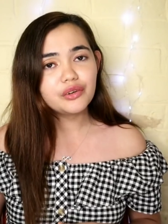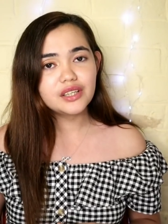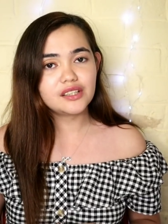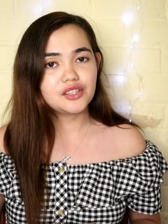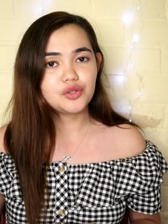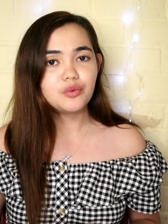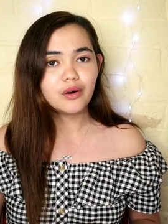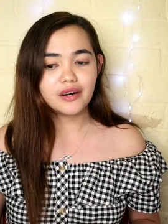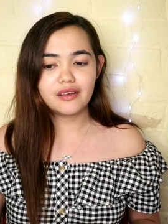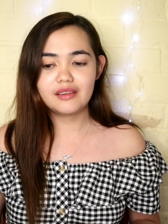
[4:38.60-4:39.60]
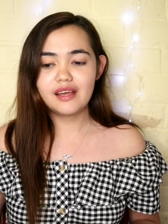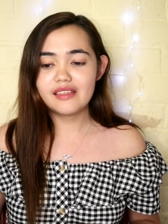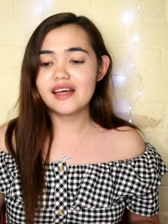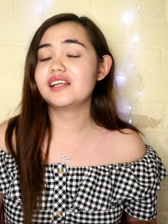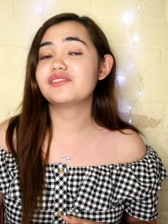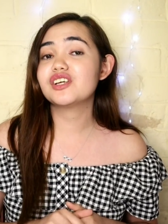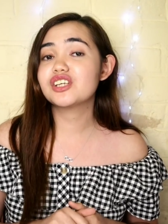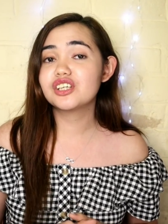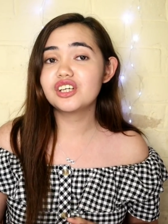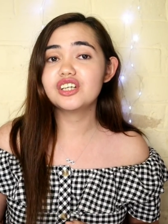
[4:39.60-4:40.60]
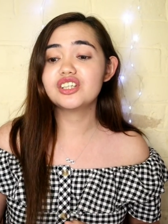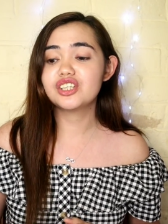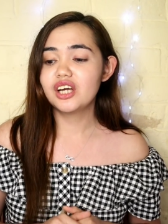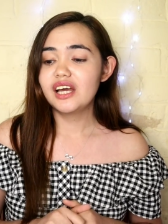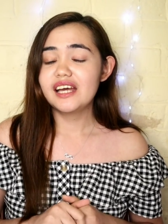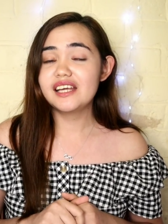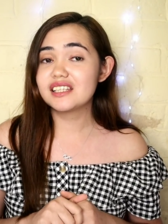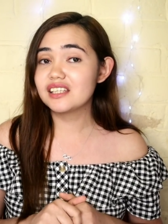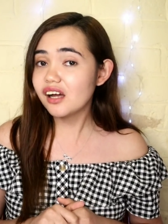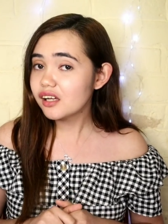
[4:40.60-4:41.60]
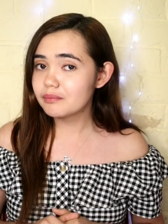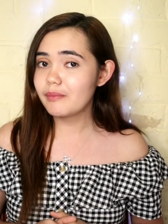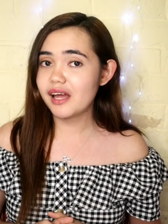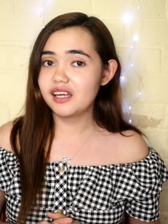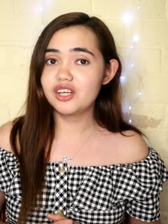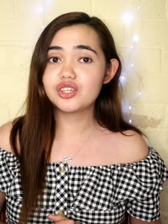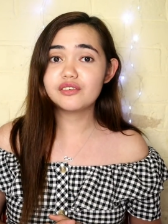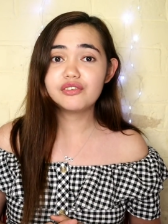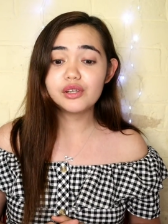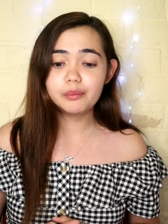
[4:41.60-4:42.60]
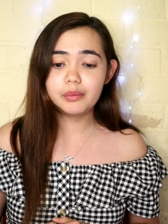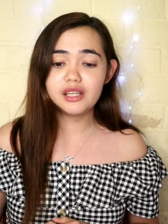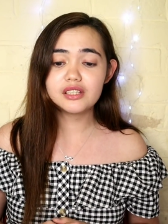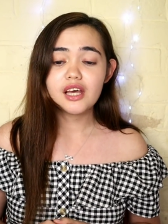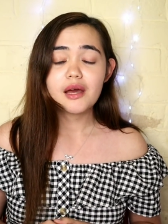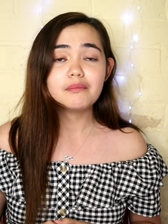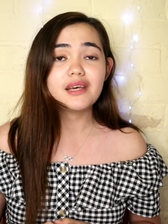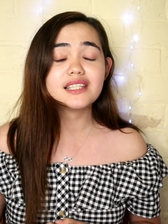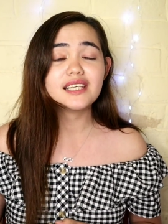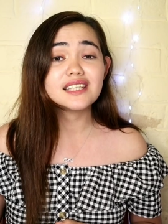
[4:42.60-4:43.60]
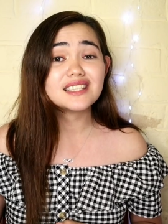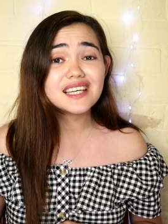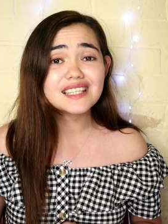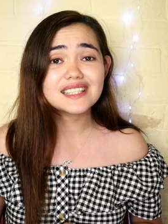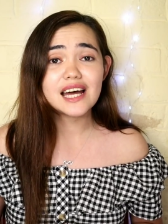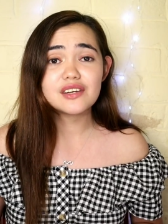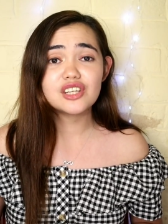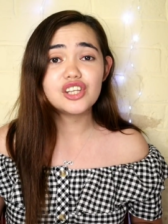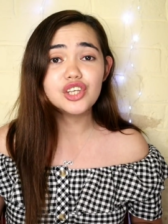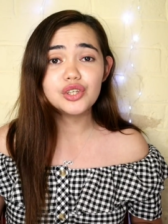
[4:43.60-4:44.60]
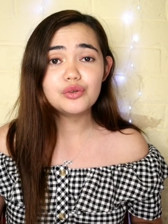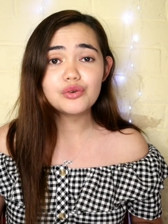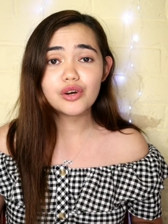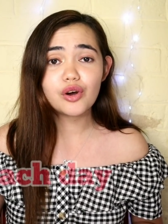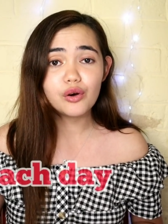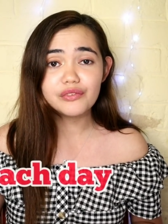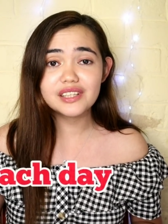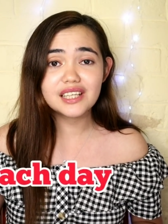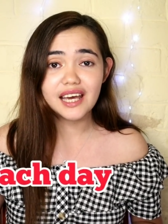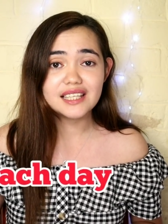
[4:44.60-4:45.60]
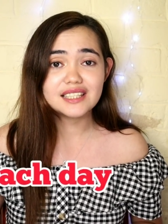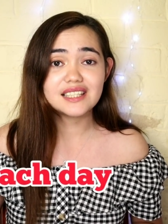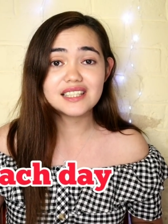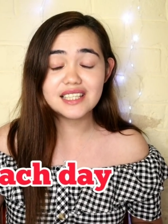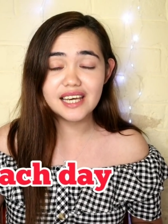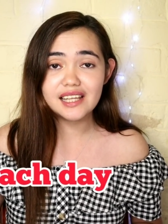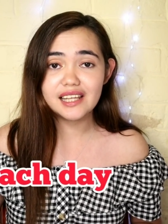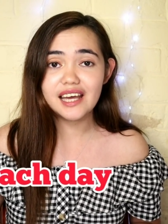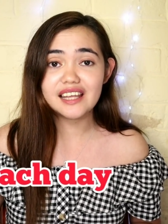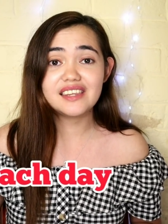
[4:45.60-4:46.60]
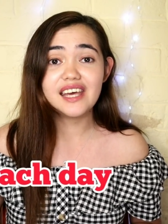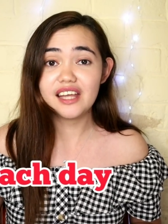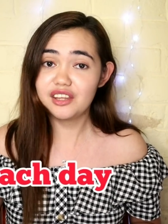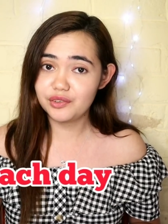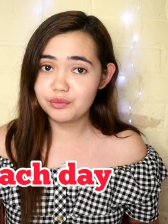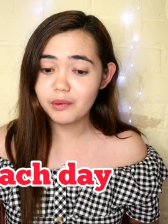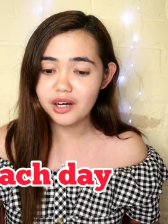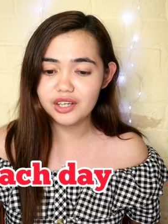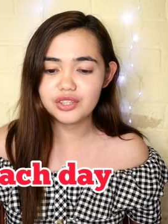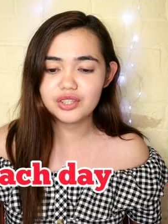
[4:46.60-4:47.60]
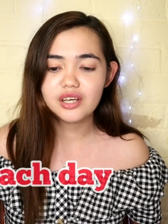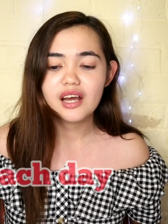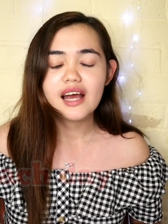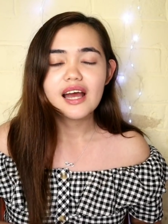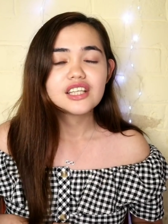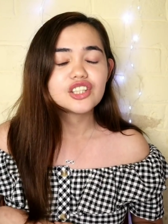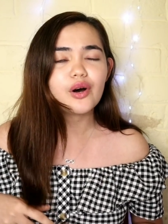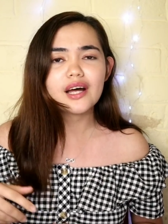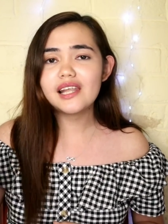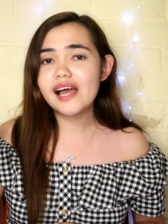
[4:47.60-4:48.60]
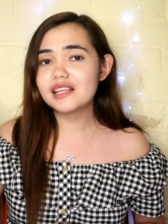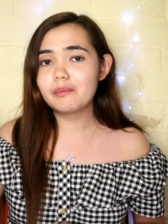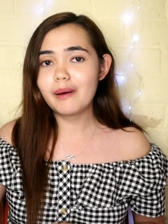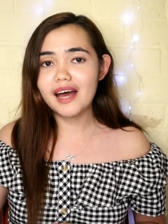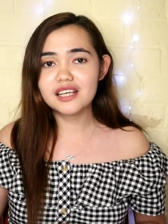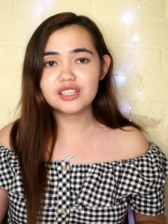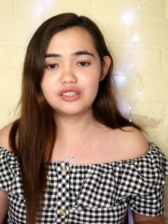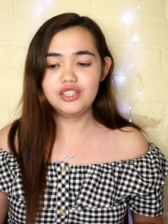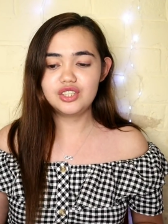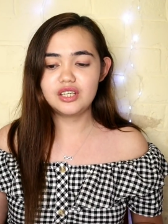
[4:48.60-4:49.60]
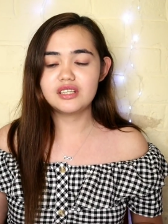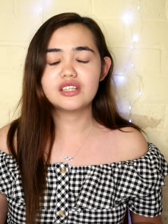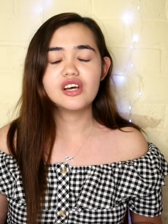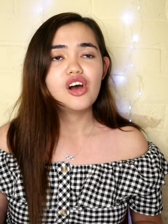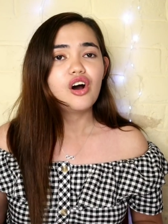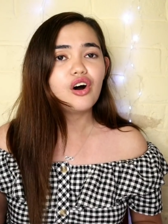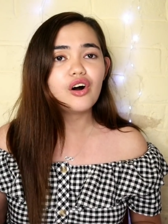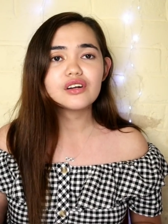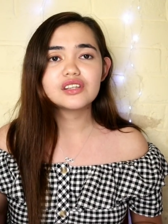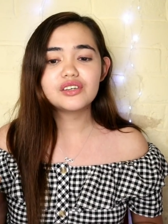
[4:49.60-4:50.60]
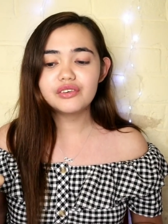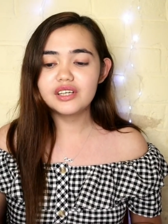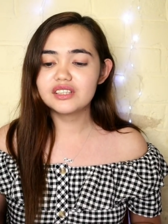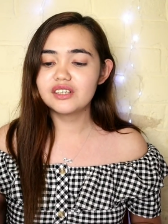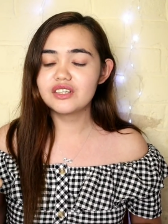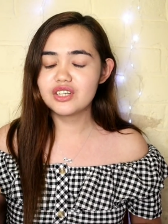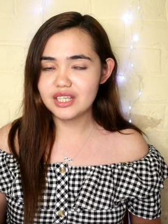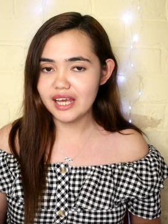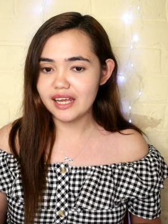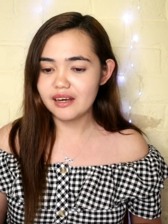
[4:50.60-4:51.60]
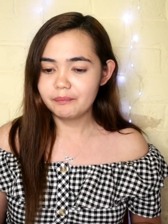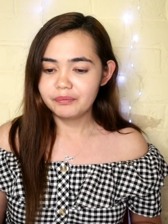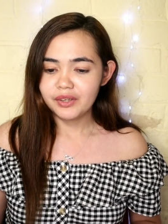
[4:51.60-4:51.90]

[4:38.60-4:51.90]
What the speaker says: research warned that if the surge is not managed, the Philippines may see 6,000 new COVID cases daily at the end of March. So unlike the past surges, Octa Research said